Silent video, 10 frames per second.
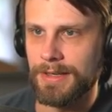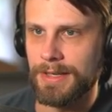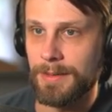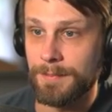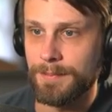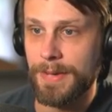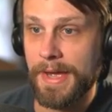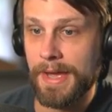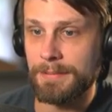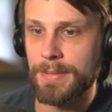in a
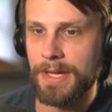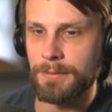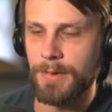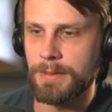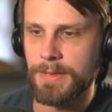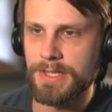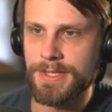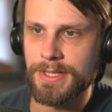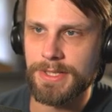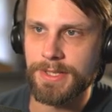bad, bad way
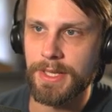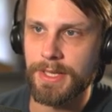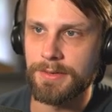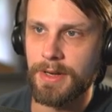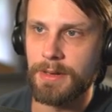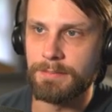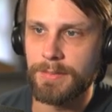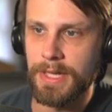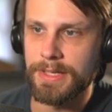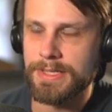because it is a land drop,
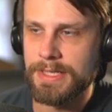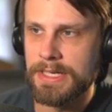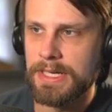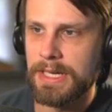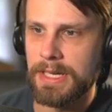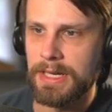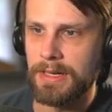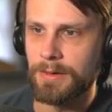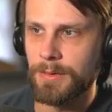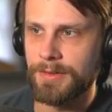but
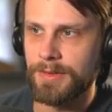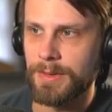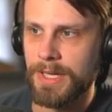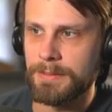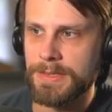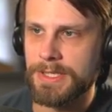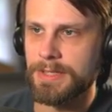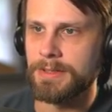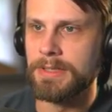uh, we'll see what happens here.